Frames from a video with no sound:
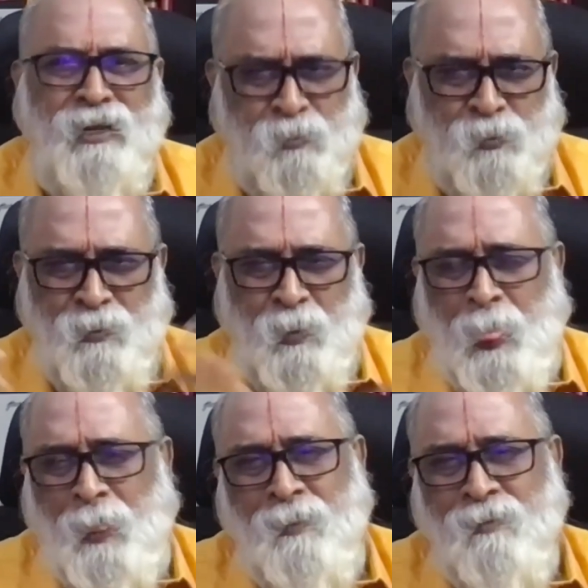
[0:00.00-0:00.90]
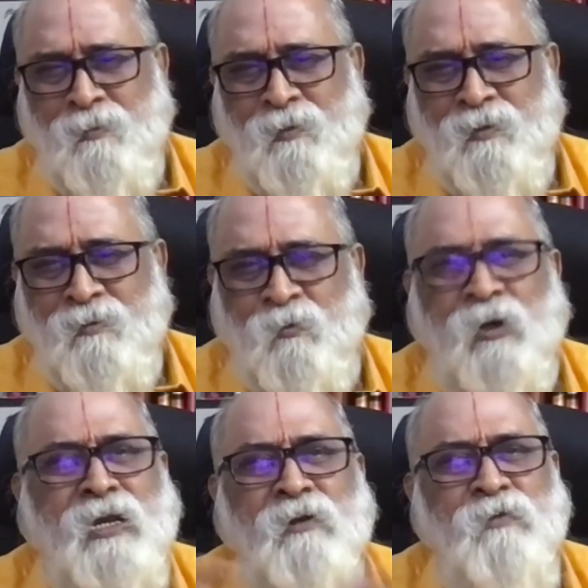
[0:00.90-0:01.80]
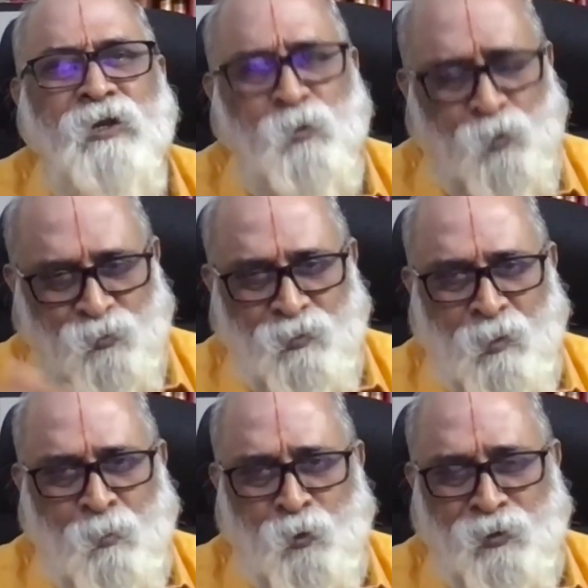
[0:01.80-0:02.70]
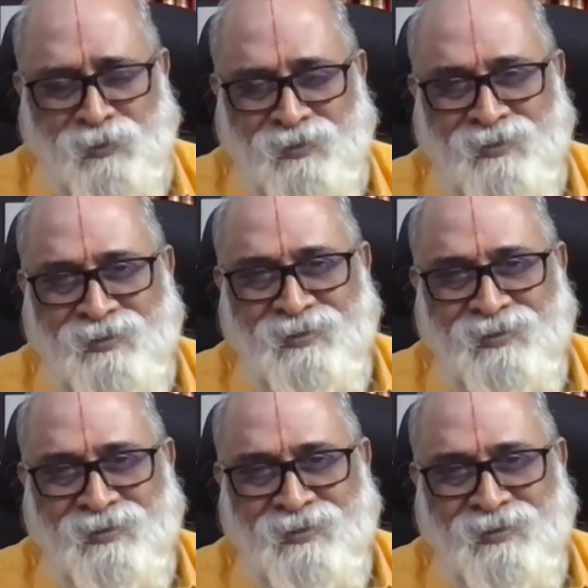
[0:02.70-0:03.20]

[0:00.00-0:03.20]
help. What can we do about it?